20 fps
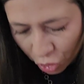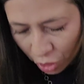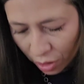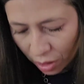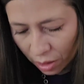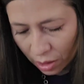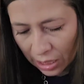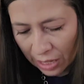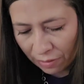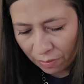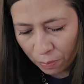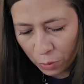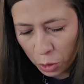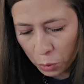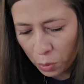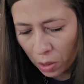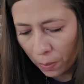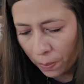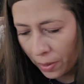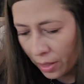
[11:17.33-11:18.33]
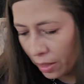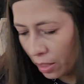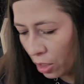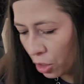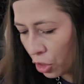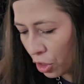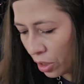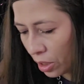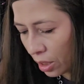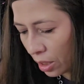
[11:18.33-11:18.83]
she doesn't have Push Pop. I
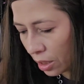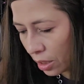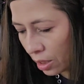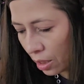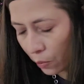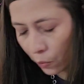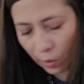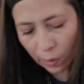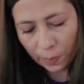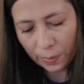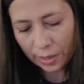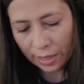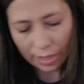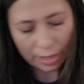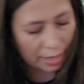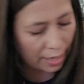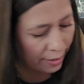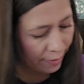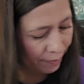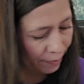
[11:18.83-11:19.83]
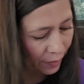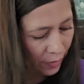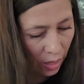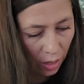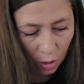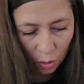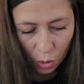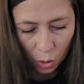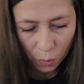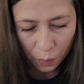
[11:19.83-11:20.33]
think she does somewhere, but I
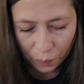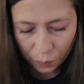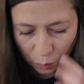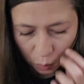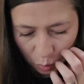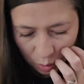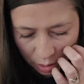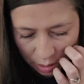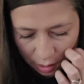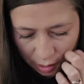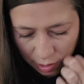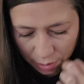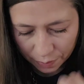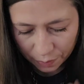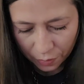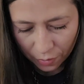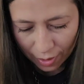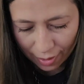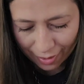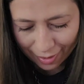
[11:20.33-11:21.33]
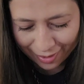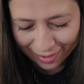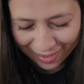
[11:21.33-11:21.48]
don't know where it's gone.